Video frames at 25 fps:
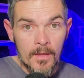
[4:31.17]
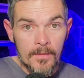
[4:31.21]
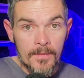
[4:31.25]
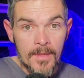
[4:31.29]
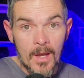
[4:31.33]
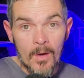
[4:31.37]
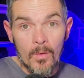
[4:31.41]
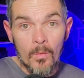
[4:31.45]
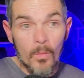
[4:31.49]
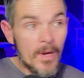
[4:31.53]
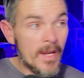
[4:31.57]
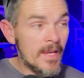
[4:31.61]

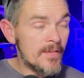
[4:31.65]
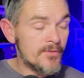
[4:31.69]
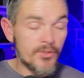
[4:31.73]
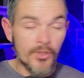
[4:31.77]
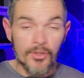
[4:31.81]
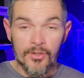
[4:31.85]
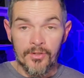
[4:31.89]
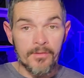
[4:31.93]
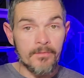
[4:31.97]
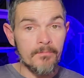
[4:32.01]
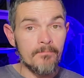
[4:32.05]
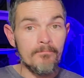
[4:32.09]
that we
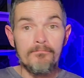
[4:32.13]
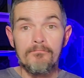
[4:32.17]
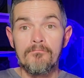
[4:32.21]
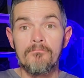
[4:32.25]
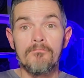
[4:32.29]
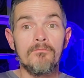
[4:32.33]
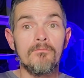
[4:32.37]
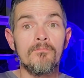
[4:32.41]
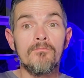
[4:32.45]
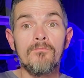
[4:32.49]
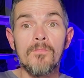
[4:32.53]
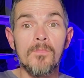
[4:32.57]
just
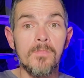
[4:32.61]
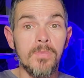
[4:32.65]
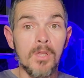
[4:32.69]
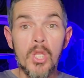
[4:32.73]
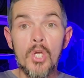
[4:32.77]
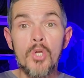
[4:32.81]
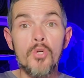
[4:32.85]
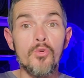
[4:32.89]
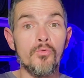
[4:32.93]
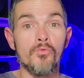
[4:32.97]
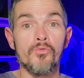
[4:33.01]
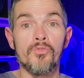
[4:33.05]

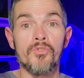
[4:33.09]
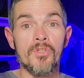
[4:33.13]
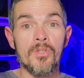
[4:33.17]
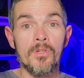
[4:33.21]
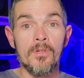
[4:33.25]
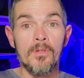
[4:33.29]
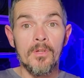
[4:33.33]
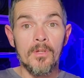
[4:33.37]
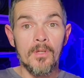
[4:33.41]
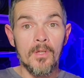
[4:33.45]
lose,